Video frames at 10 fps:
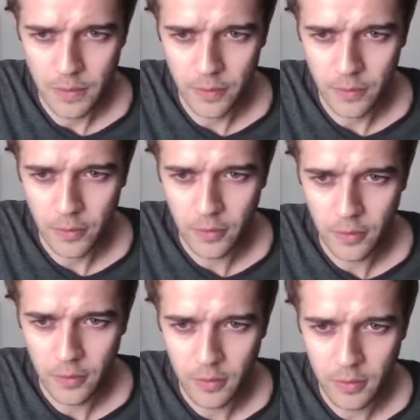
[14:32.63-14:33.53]
is,
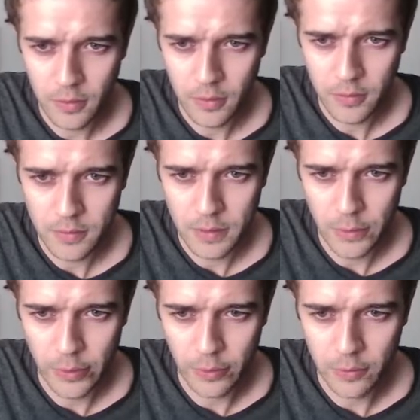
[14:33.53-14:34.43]

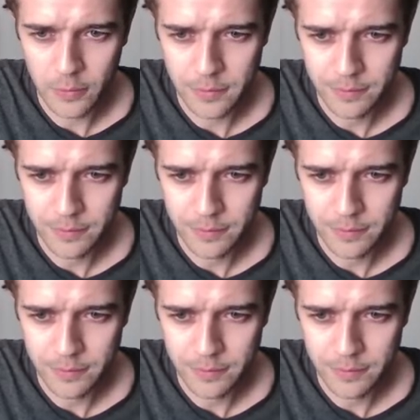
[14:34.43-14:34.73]
here we go.